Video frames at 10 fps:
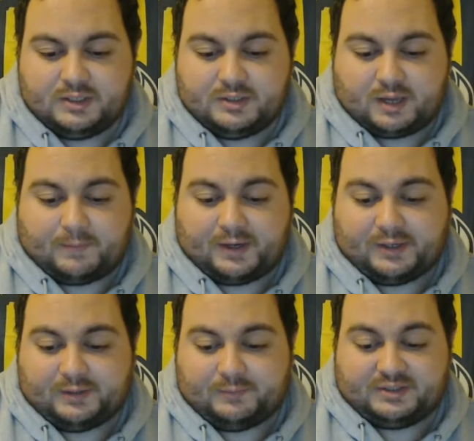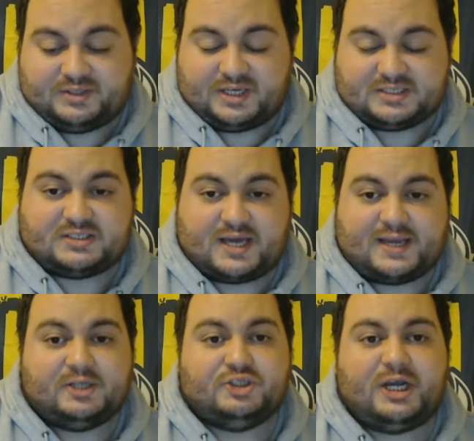I mean, it doesn't take
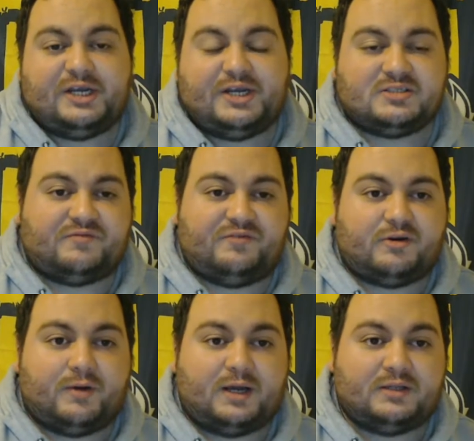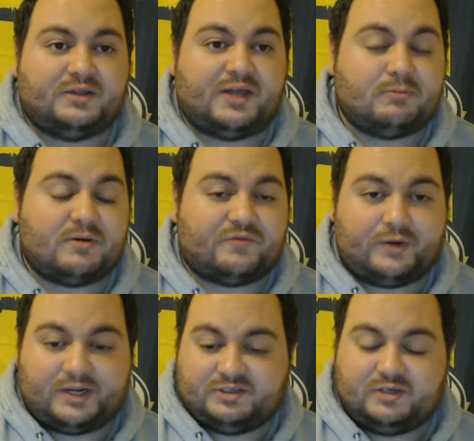a genius to figure out that they
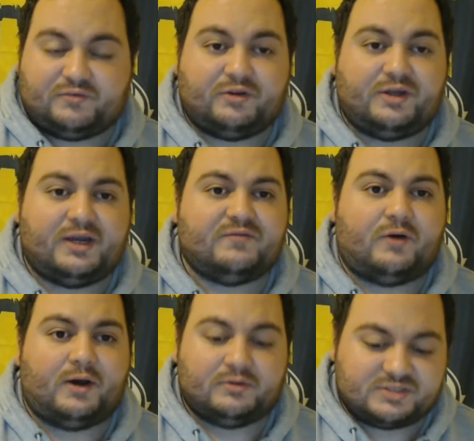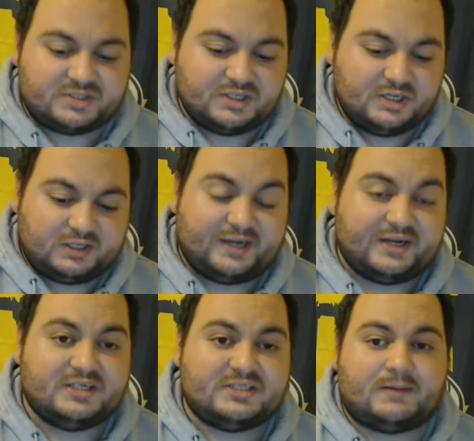referee it differently in finals. That
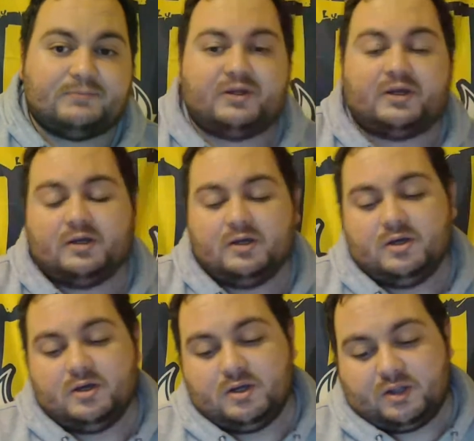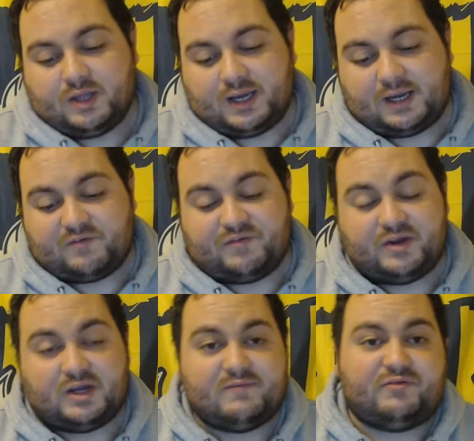is something that I
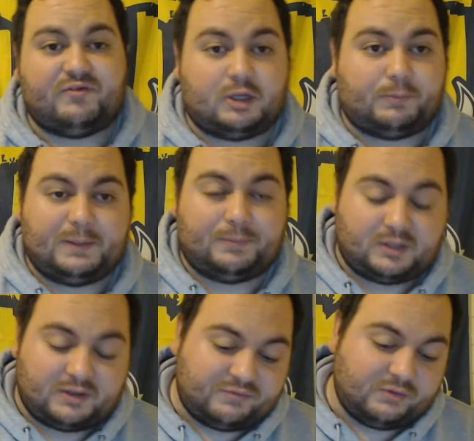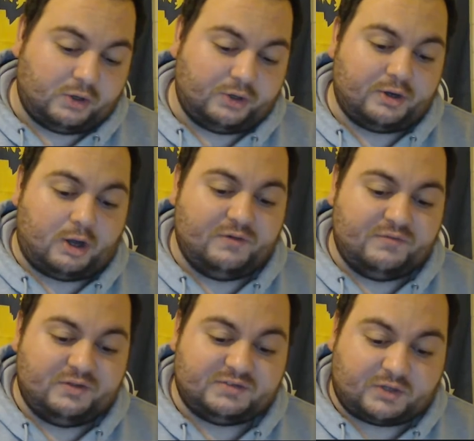think a lot of people have learnt over
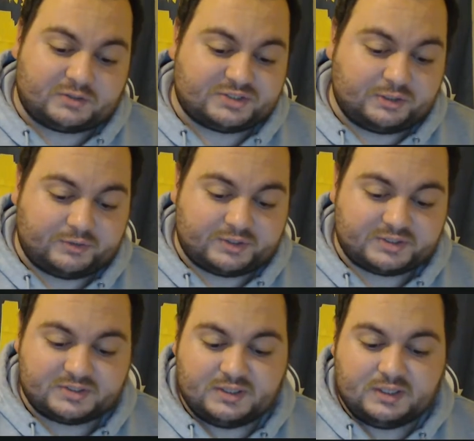this final series.